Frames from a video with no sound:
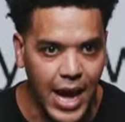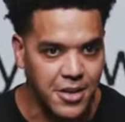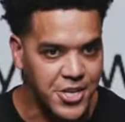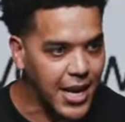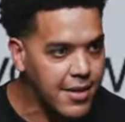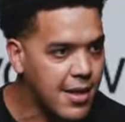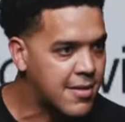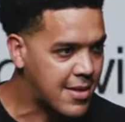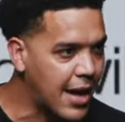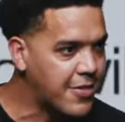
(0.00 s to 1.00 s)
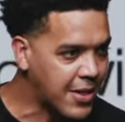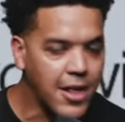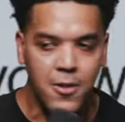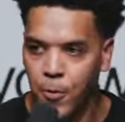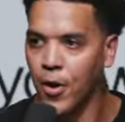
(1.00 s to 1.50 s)
that Jesus said that
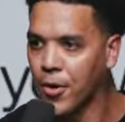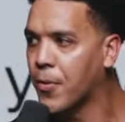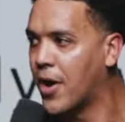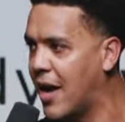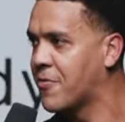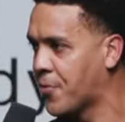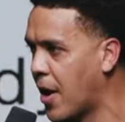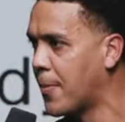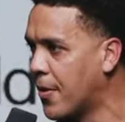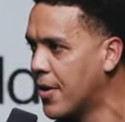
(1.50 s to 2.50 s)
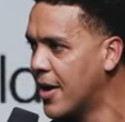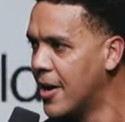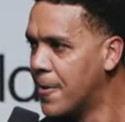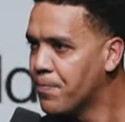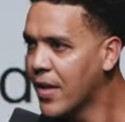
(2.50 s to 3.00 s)
this world will have trouble?
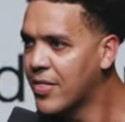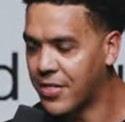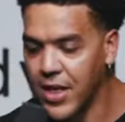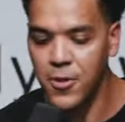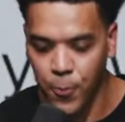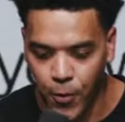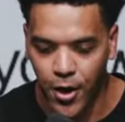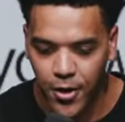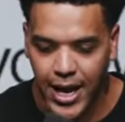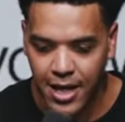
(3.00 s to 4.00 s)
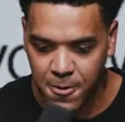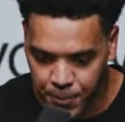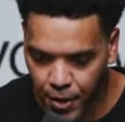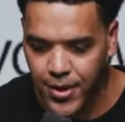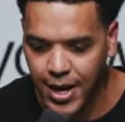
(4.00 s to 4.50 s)
that this world is
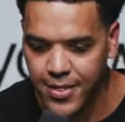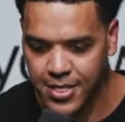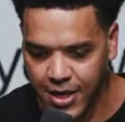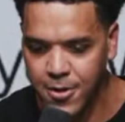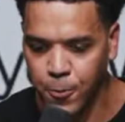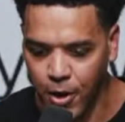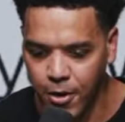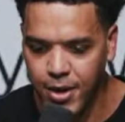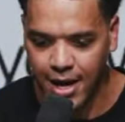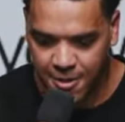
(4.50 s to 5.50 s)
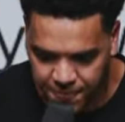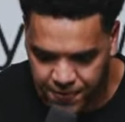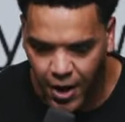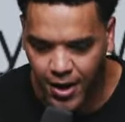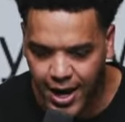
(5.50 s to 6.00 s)
broken, that this world is
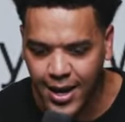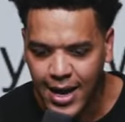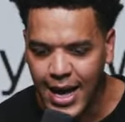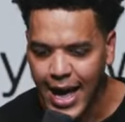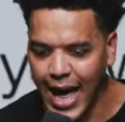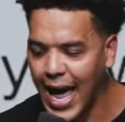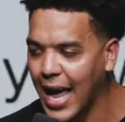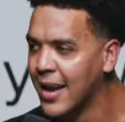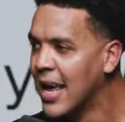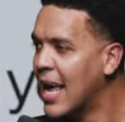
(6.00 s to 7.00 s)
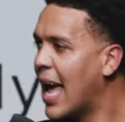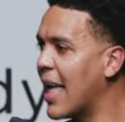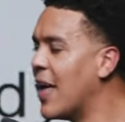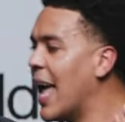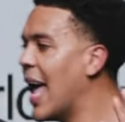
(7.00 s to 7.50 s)
falling. And, and